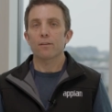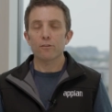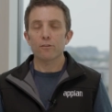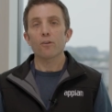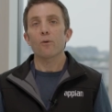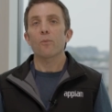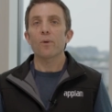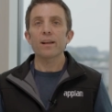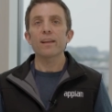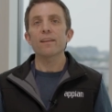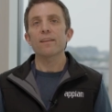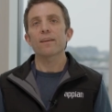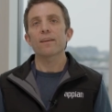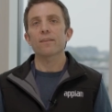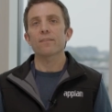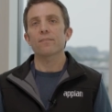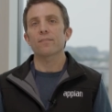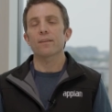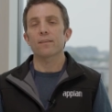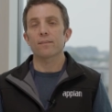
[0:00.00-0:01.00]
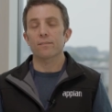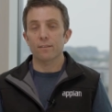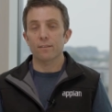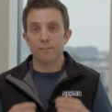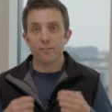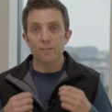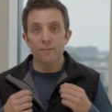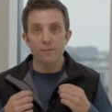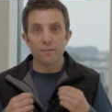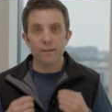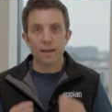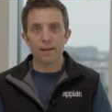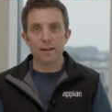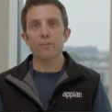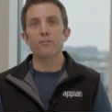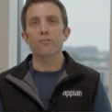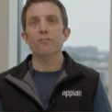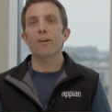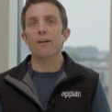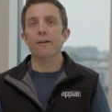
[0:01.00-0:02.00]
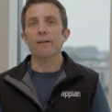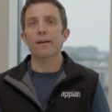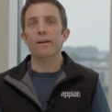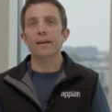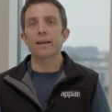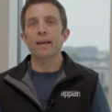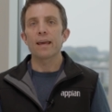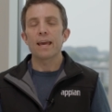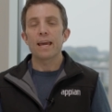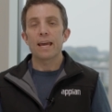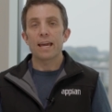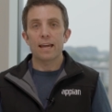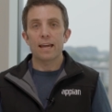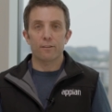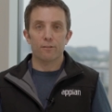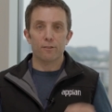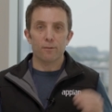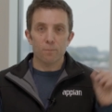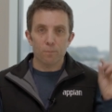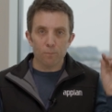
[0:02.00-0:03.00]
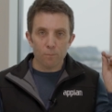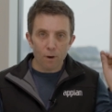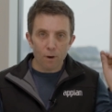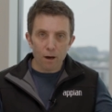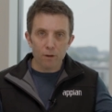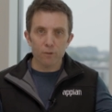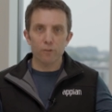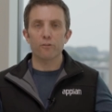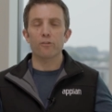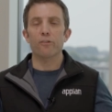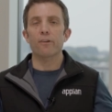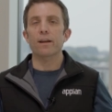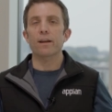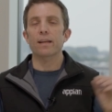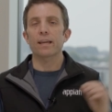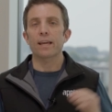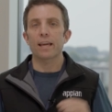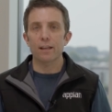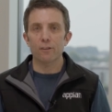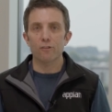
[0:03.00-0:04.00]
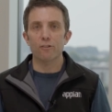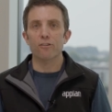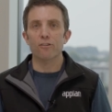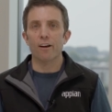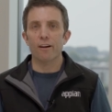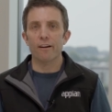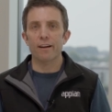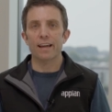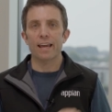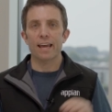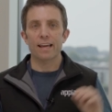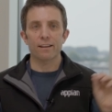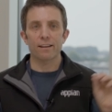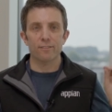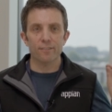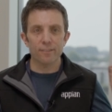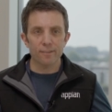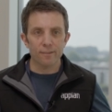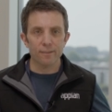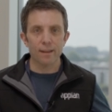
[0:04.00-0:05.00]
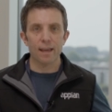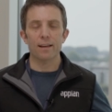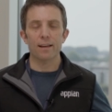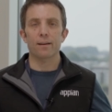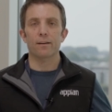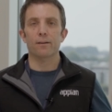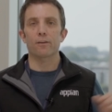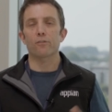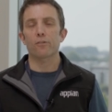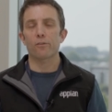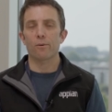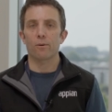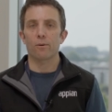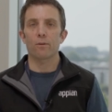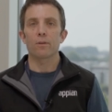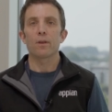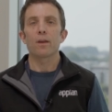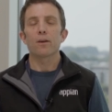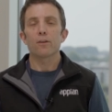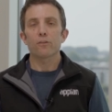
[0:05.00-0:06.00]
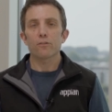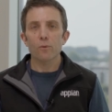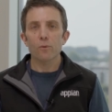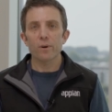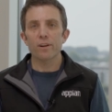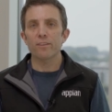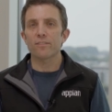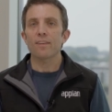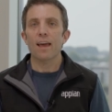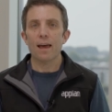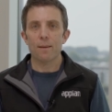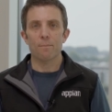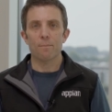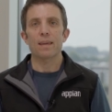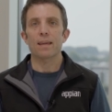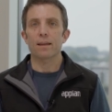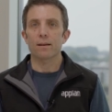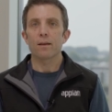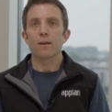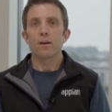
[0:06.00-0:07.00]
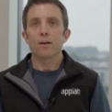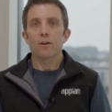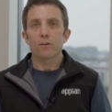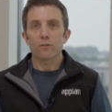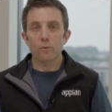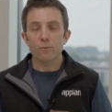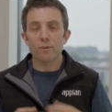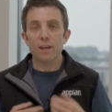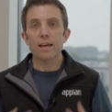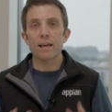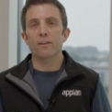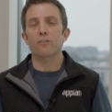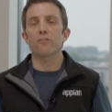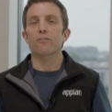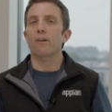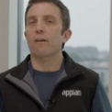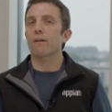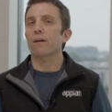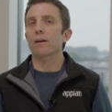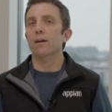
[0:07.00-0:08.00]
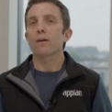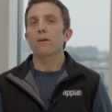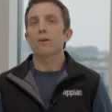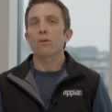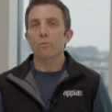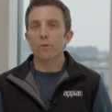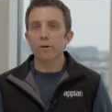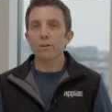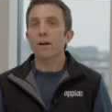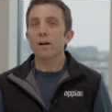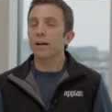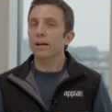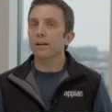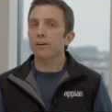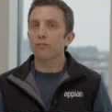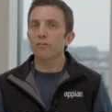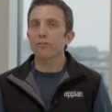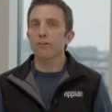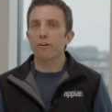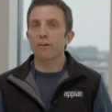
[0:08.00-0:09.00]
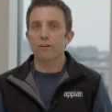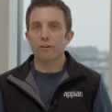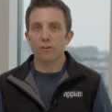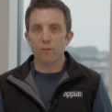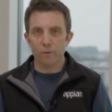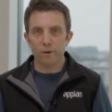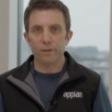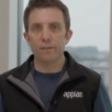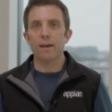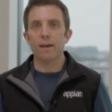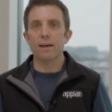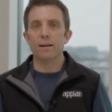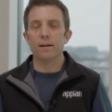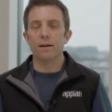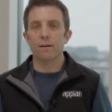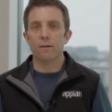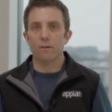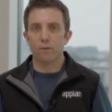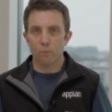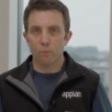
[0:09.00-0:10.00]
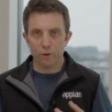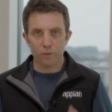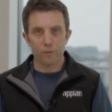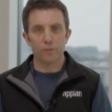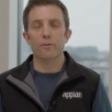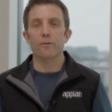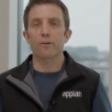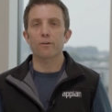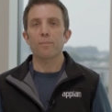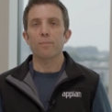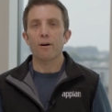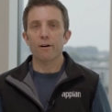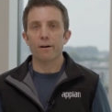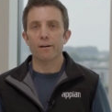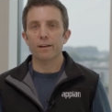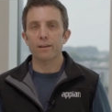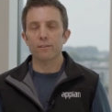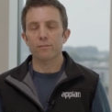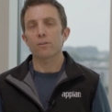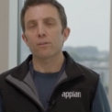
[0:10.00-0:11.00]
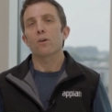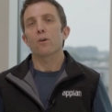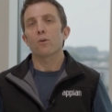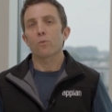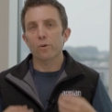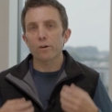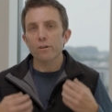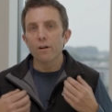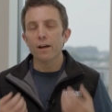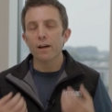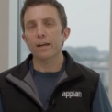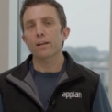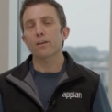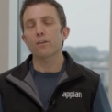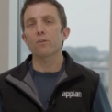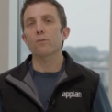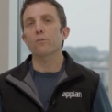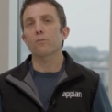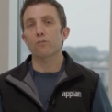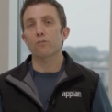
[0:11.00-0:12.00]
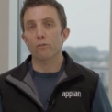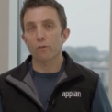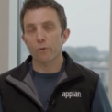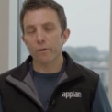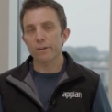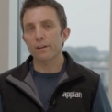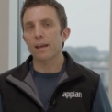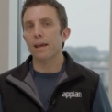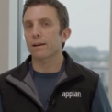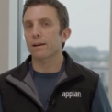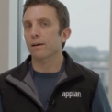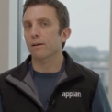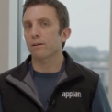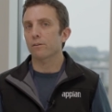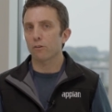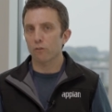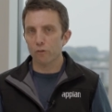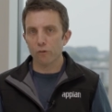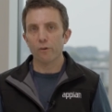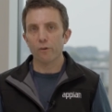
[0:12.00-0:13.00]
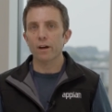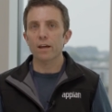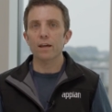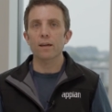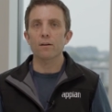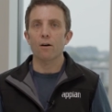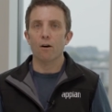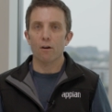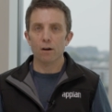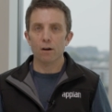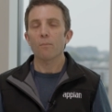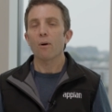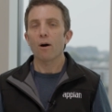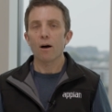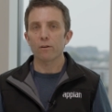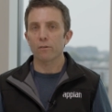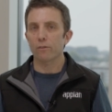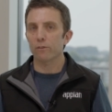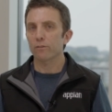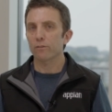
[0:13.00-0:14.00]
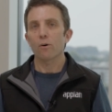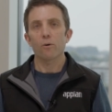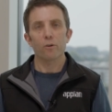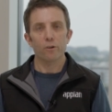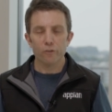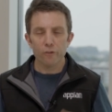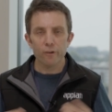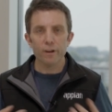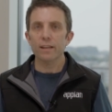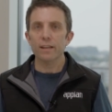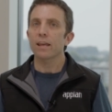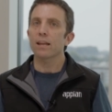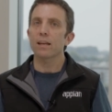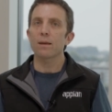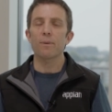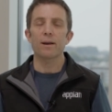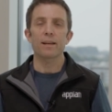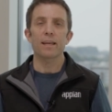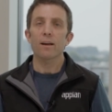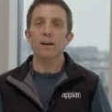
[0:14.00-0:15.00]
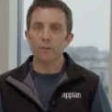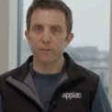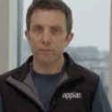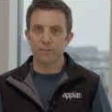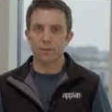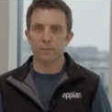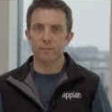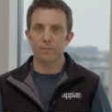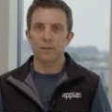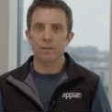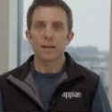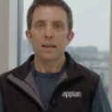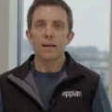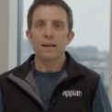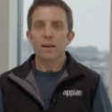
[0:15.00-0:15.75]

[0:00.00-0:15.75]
And so what it is it's data sharing, it's model training and sharing, and it's data control. So what does that mean? So data sharing, we're not going to share your data with third parties. We're not going to use your data to train our models or train anybody else's.